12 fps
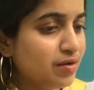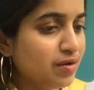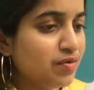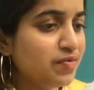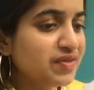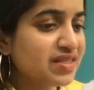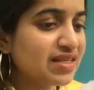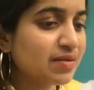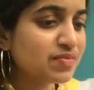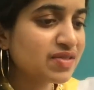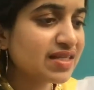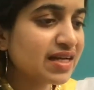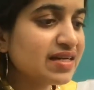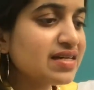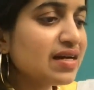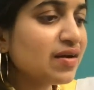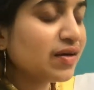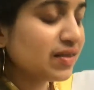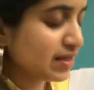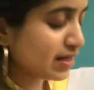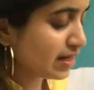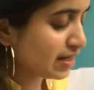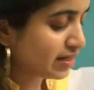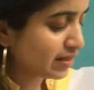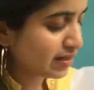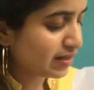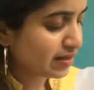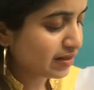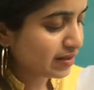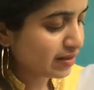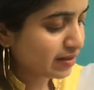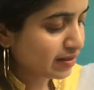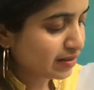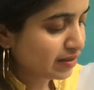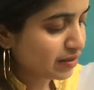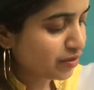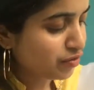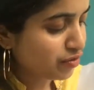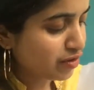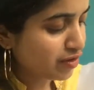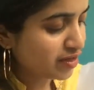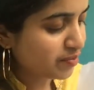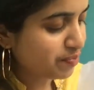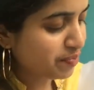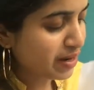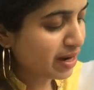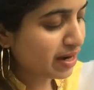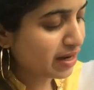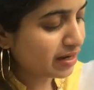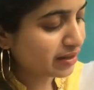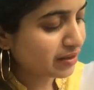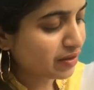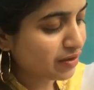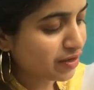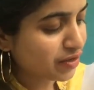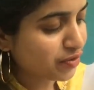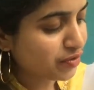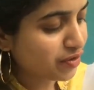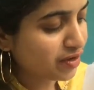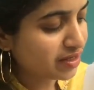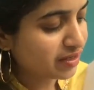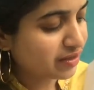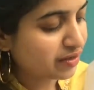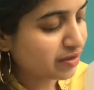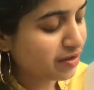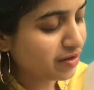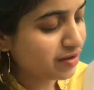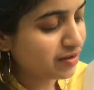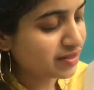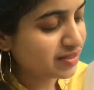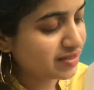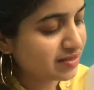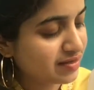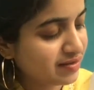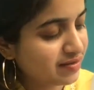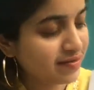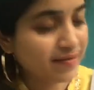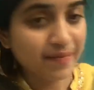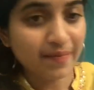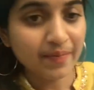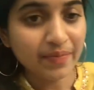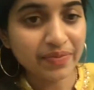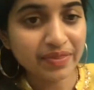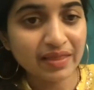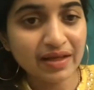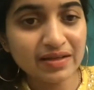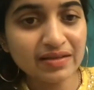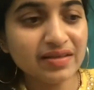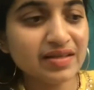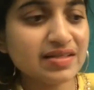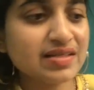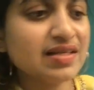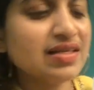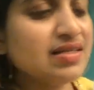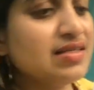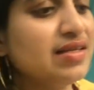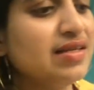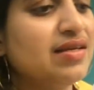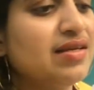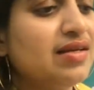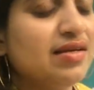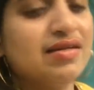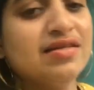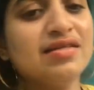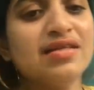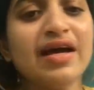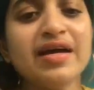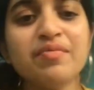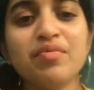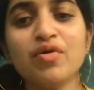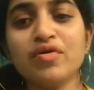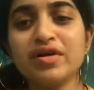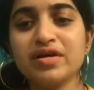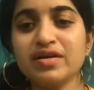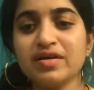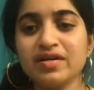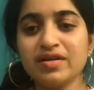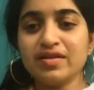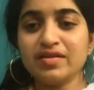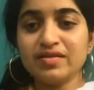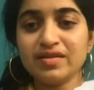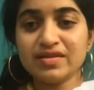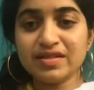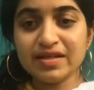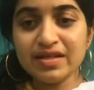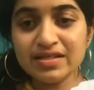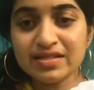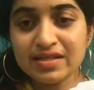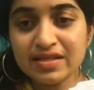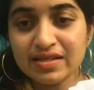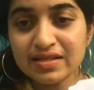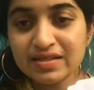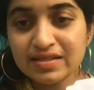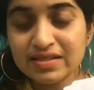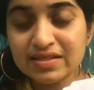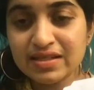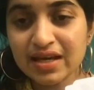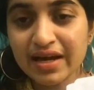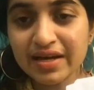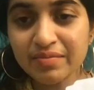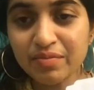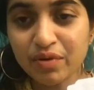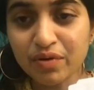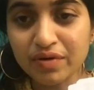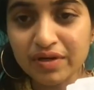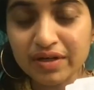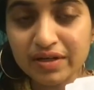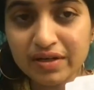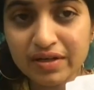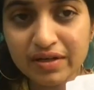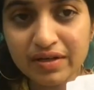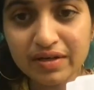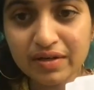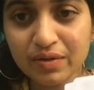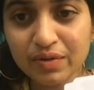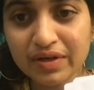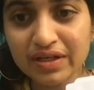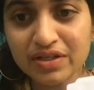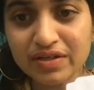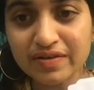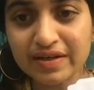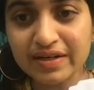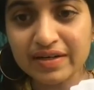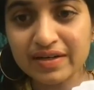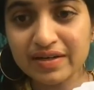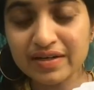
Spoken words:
with some signal on that? Do not park or do not cross. This is signboard. This is signboard. Okay, children.